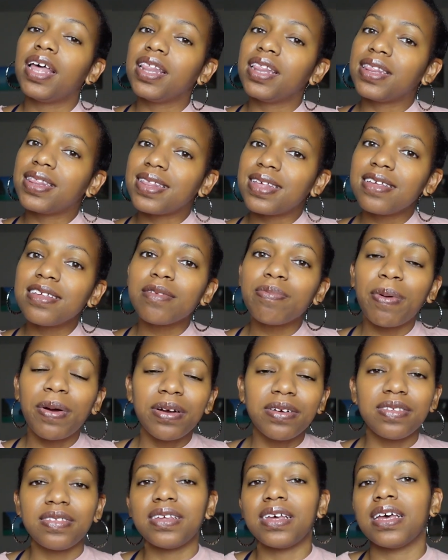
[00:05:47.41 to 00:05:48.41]
this
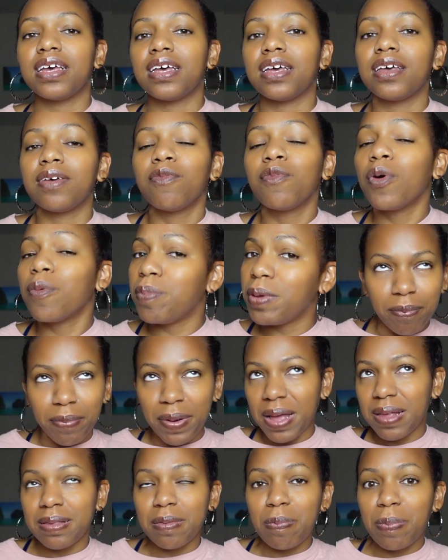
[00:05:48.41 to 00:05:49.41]
person will be the
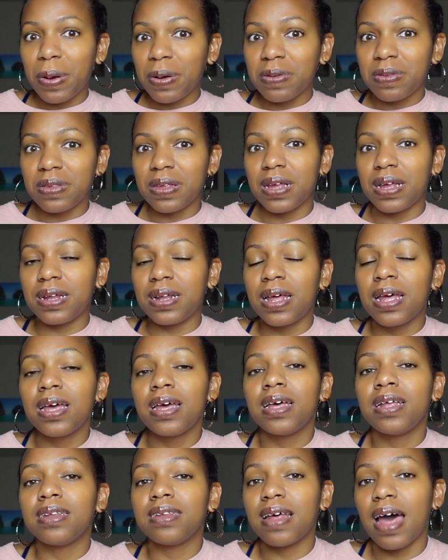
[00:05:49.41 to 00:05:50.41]
best person
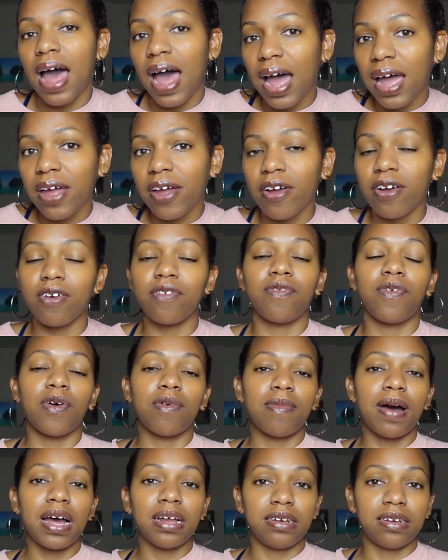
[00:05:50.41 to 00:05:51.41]
to hire for
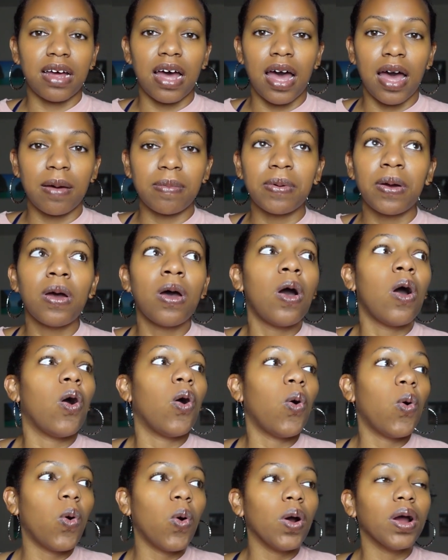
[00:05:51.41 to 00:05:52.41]
my job,
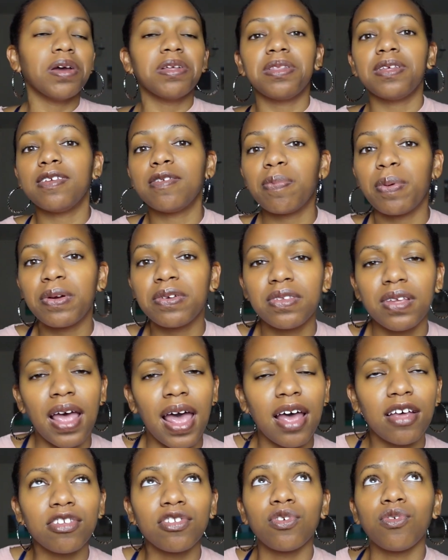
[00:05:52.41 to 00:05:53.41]
or this person
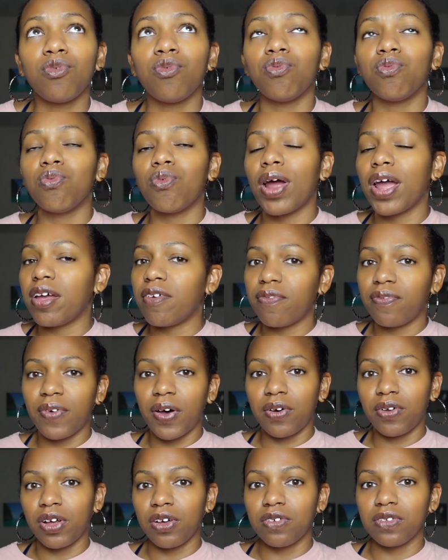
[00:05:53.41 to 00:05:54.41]
has great
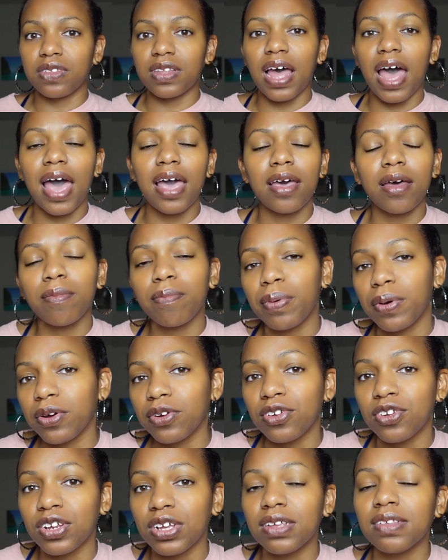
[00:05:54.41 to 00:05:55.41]
photos that I can
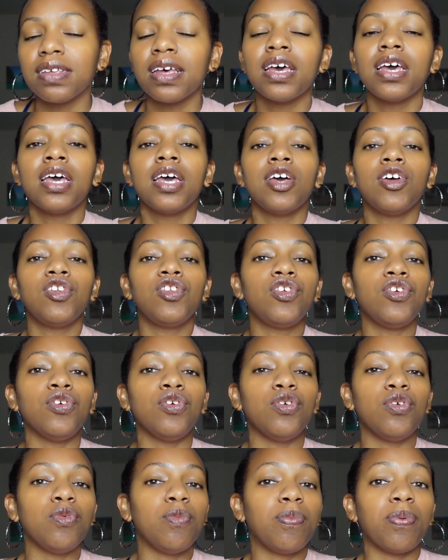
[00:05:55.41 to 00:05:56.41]
purchase
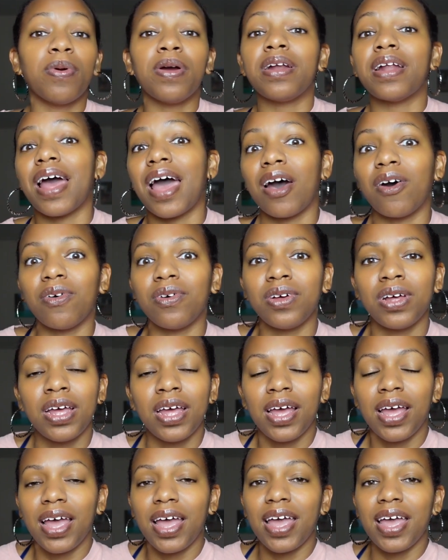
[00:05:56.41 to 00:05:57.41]
to print out
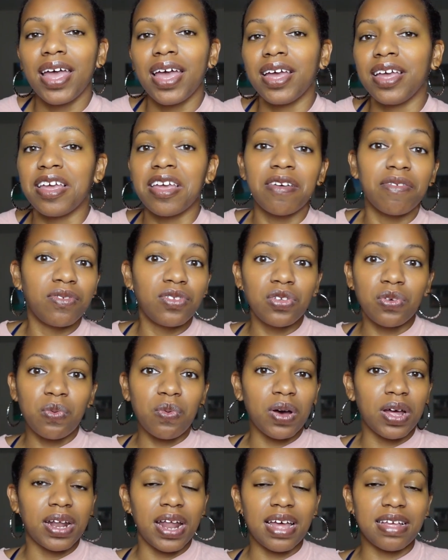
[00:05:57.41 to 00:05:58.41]
and give to
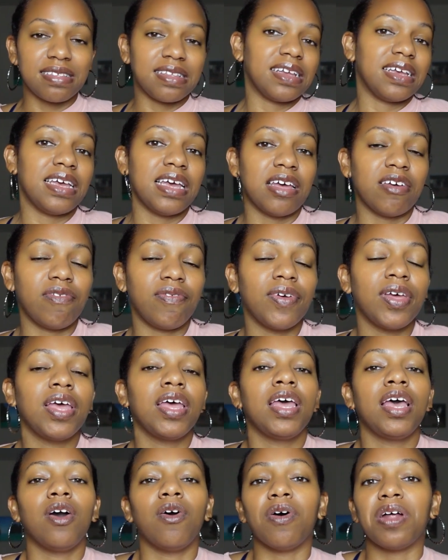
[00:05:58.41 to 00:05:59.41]
one as a gift
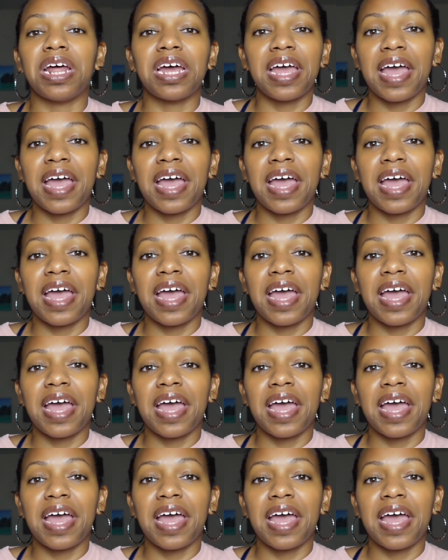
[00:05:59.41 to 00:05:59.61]
on a